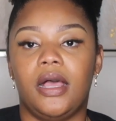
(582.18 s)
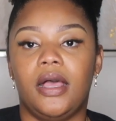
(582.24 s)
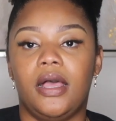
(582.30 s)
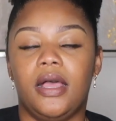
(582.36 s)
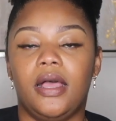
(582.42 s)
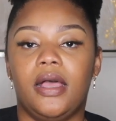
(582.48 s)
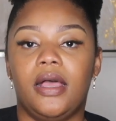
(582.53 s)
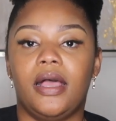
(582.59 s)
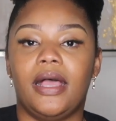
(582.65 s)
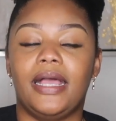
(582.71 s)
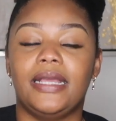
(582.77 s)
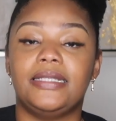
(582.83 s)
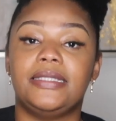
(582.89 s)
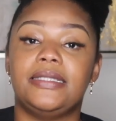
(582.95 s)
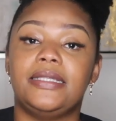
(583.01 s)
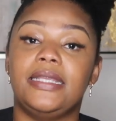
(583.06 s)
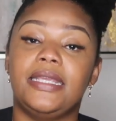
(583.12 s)

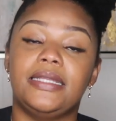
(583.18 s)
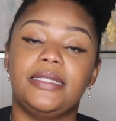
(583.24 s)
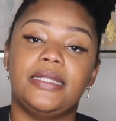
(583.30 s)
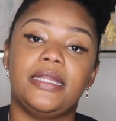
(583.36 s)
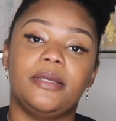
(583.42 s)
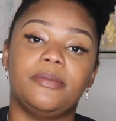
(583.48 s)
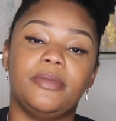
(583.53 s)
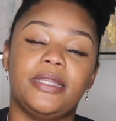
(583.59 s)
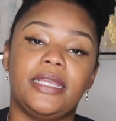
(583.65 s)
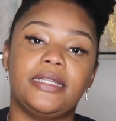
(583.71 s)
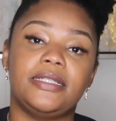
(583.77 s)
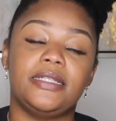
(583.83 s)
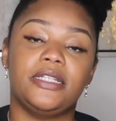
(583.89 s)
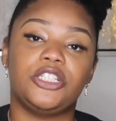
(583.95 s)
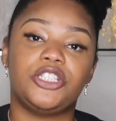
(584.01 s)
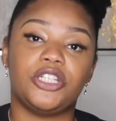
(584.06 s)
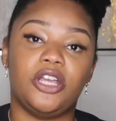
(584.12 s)
I ended up
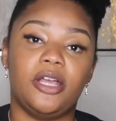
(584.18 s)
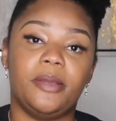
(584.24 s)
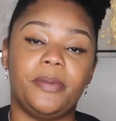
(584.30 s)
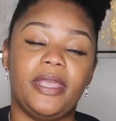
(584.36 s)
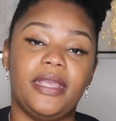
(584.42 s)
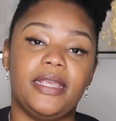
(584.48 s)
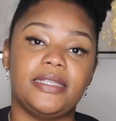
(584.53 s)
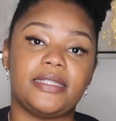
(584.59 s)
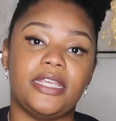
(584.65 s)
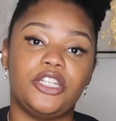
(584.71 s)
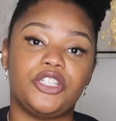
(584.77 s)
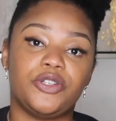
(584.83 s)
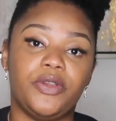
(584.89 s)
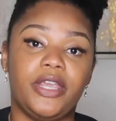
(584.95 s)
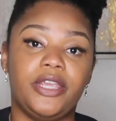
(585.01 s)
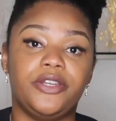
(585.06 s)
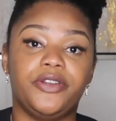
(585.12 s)
landing a job as a
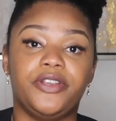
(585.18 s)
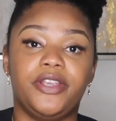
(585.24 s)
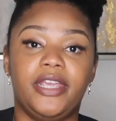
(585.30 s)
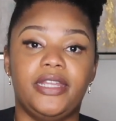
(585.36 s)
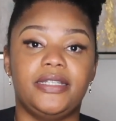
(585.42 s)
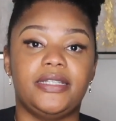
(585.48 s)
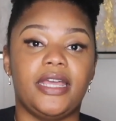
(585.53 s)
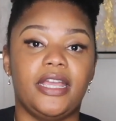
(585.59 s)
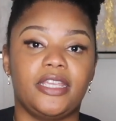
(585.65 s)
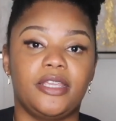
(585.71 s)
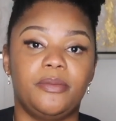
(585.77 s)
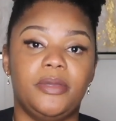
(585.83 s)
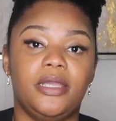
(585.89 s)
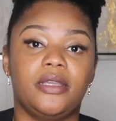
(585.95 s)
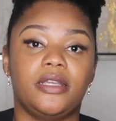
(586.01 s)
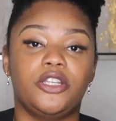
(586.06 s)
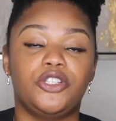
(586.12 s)
trainer and
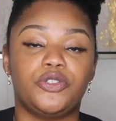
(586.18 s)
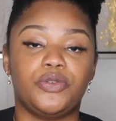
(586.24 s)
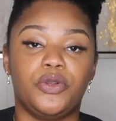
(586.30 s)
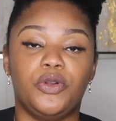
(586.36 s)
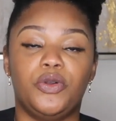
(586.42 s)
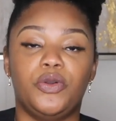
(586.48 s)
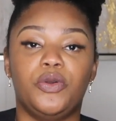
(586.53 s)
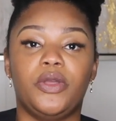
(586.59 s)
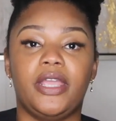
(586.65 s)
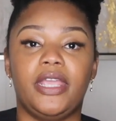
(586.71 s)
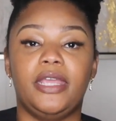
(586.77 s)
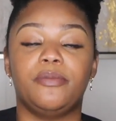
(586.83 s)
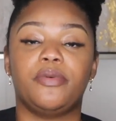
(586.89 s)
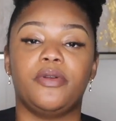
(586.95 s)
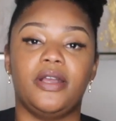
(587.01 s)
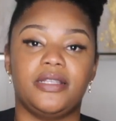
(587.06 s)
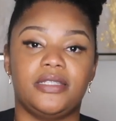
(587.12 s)
document control
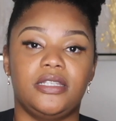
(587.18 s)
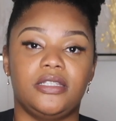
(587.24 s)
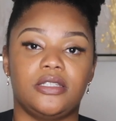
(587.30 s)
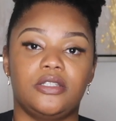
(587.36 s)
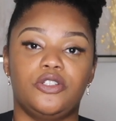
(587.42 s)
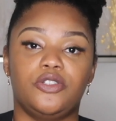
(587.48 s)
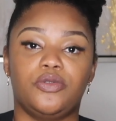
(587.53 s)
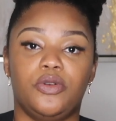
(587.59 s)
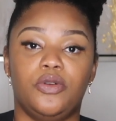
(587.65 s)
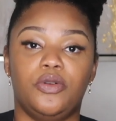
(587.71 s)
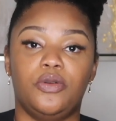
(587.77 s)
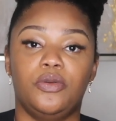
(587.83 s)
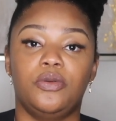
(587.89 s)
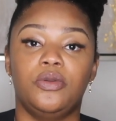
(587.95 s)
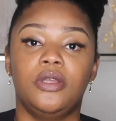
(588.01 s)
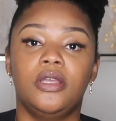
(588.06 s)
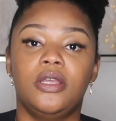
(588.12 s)
and process
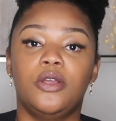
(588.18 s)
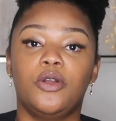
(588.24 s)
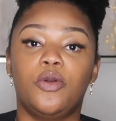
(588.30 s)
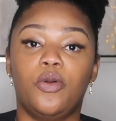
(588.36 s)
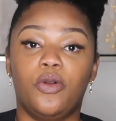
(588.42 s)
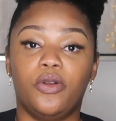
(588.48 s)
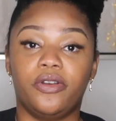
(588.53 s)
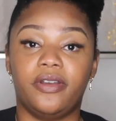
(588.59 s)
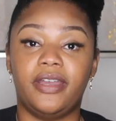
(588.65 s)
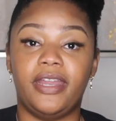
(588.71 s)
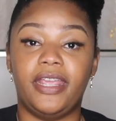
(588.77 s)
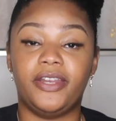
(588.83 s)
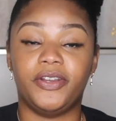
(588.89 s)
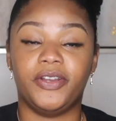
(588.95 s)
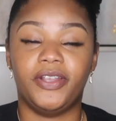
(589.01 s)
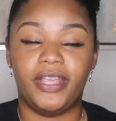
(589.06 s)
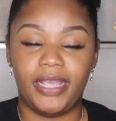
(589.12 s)
control
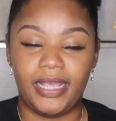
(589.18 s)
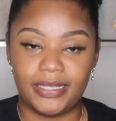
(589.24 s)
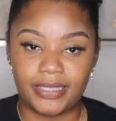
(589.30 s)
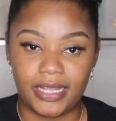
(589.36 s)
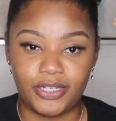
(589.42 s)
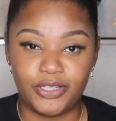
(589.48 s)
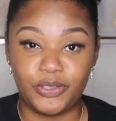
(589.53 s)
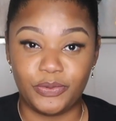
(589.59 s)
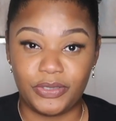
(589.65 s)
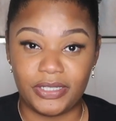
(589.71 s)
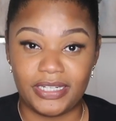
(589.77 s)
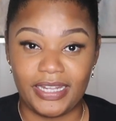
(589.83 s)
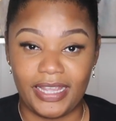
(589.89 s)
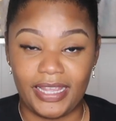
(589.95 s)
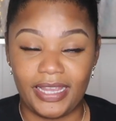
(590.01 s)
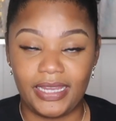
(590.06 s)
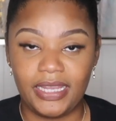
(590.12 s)
coordinator, as I do
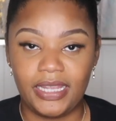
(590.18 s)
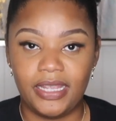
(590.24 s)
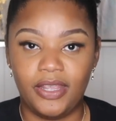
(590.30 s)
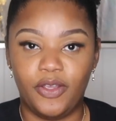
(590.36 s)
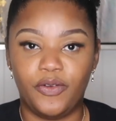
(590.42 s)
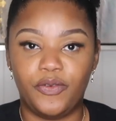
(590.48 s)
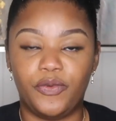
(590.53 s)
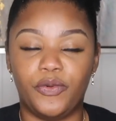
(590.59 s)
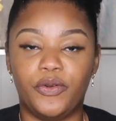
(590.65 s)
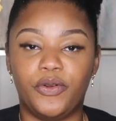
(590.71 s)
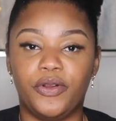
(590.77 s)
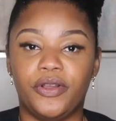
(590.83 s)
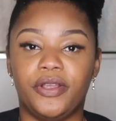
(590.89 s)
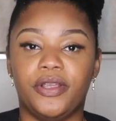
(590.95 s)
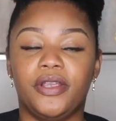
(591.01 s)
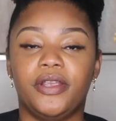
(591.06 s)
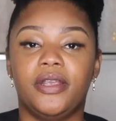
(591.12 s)
today,
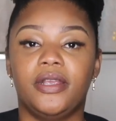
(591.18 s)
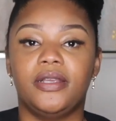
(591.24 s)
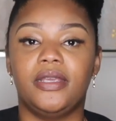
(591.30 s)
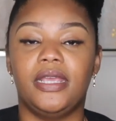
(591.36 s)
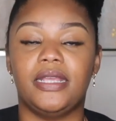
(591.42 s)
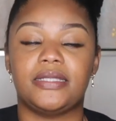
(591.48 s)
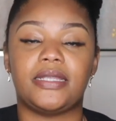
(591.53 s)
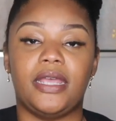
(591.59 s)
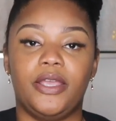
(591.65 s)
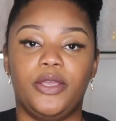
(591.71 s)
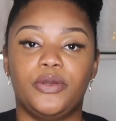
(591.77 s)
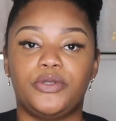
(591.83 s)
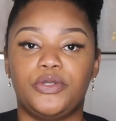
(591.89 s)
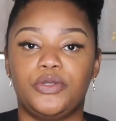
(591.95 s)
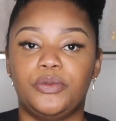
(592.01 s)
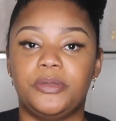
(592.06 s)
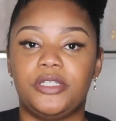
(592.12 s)
for
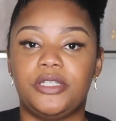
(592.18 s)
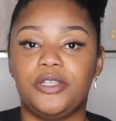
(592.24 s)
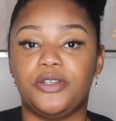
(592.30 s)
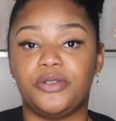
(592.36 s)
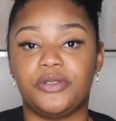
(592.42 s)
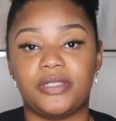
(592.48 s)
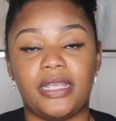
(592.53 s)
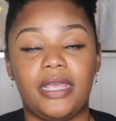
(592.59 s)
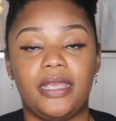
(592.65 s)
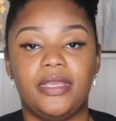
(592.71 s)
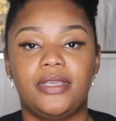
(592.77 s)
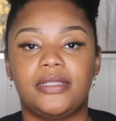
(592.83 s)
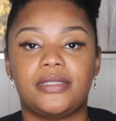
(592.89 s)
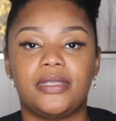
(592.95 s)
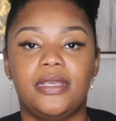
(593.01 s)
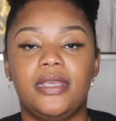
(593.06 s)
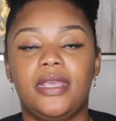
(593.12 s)
SIO2 Material
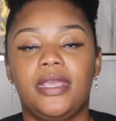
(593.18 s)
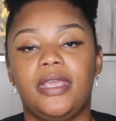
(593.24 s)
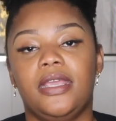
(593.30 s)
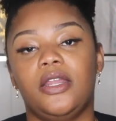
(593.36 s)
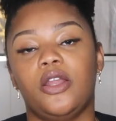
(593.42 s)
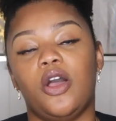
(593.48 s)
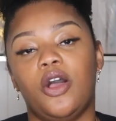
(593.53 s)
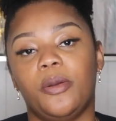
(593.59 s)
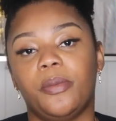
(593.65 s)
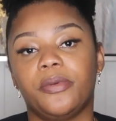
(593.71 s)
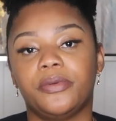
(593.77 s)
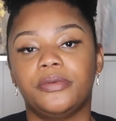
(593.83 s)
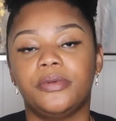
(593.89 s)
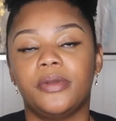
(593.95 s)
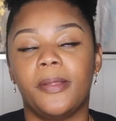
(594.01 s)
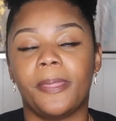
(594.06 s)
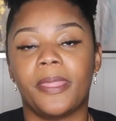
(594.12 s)
Science in
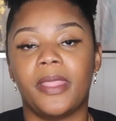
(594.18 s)
Auburn.